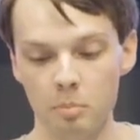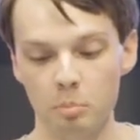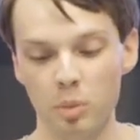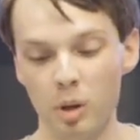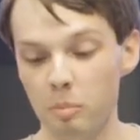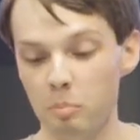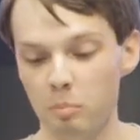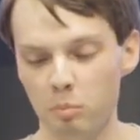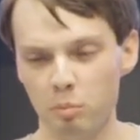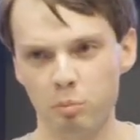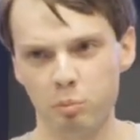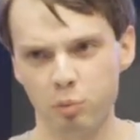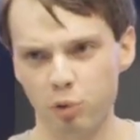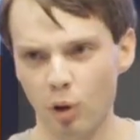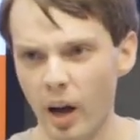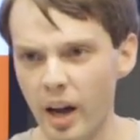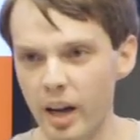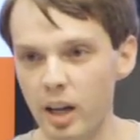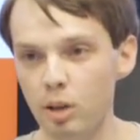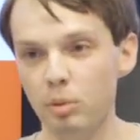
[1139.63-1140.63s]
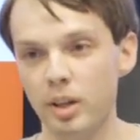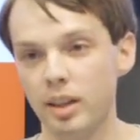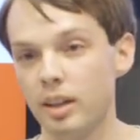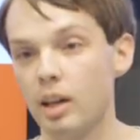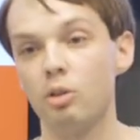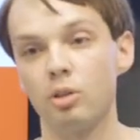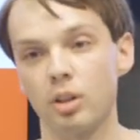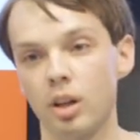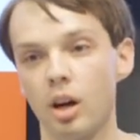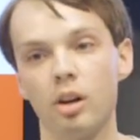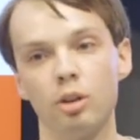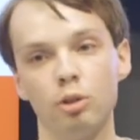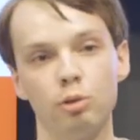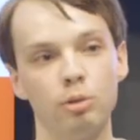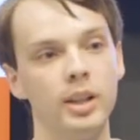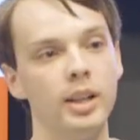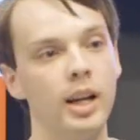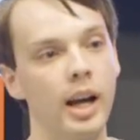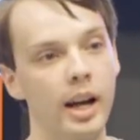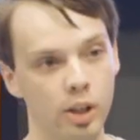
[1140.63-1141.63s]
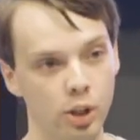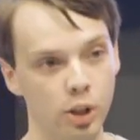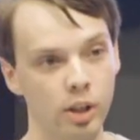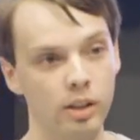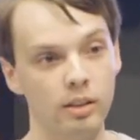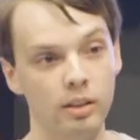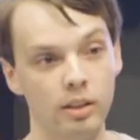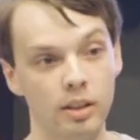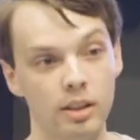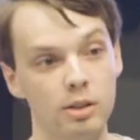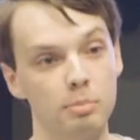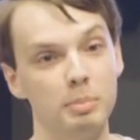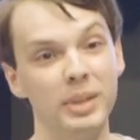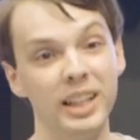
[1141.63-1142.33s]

But pride without concrete action is